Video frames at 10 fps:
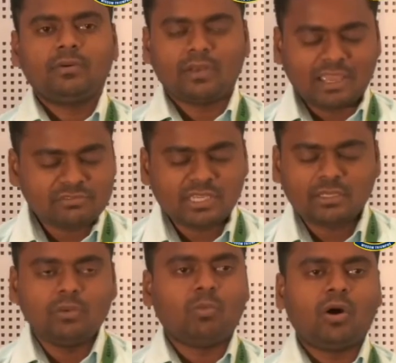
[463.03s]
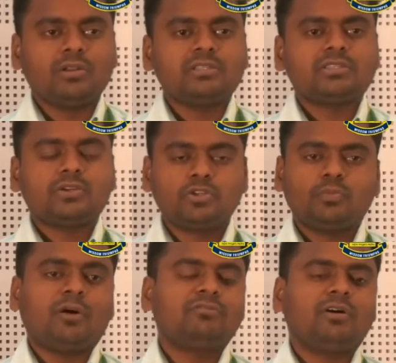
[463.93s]
life cycle models to
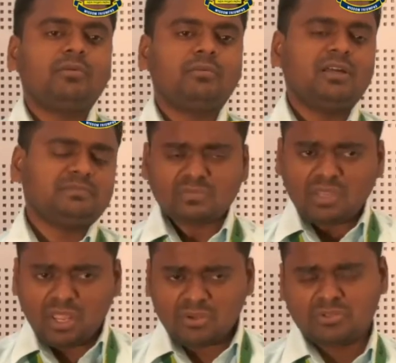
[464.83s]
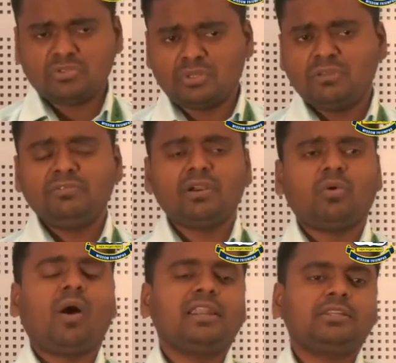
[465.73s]
perform well, to give the
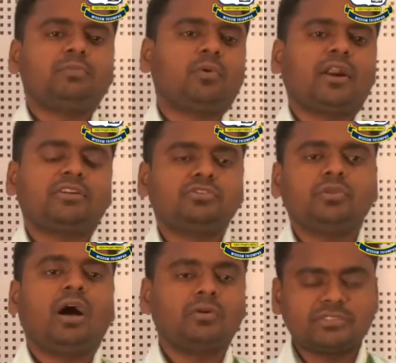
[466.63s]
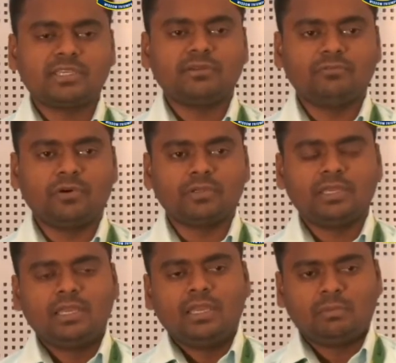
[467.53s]
quality product to the outside world.
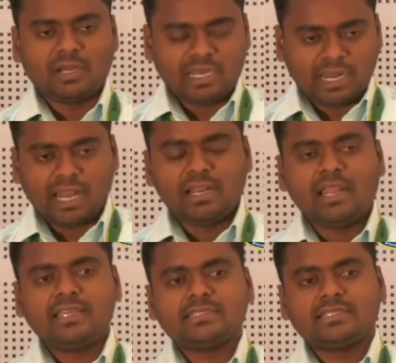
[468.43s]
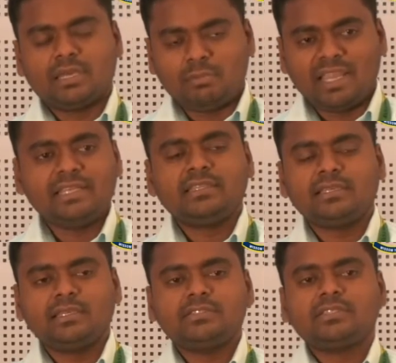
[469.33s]
But in analyze, the main
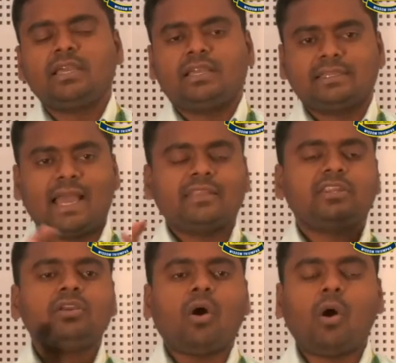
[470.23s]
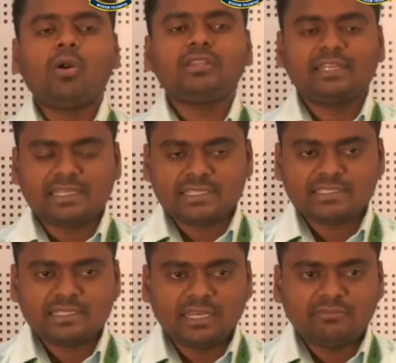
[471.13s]
thing is gathering all the
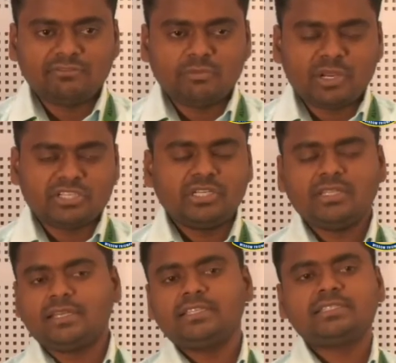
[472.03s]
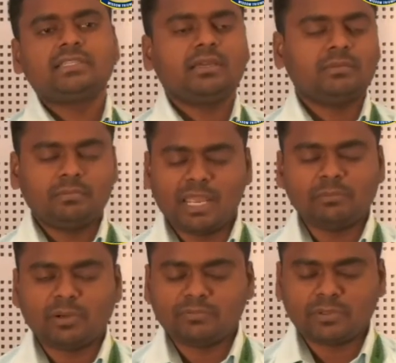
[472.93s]
necessary information. That is the main
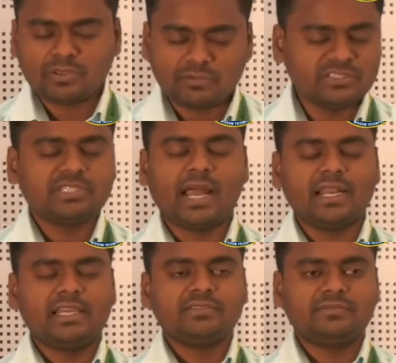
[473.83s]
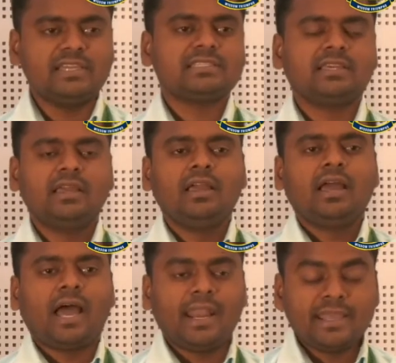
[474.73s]
purpose of this analyze phase.
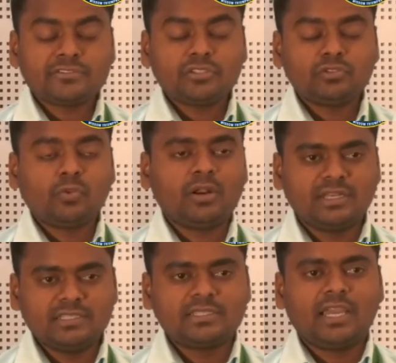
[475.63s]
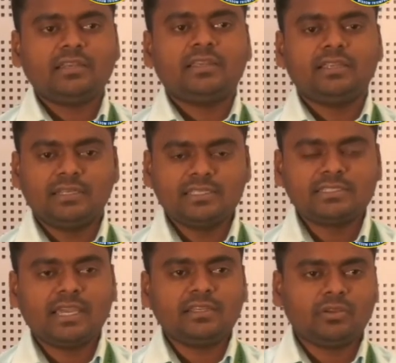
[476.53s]
And next is what? Design. In
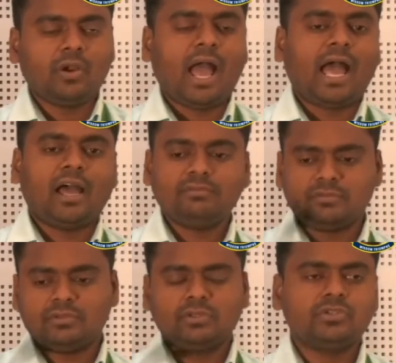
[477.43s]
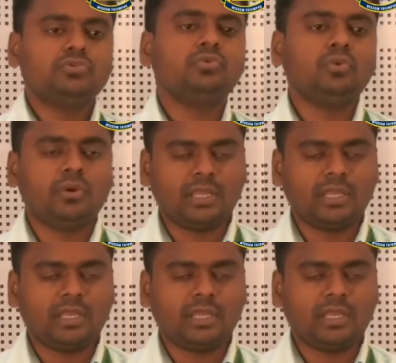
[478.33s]
design, you have 2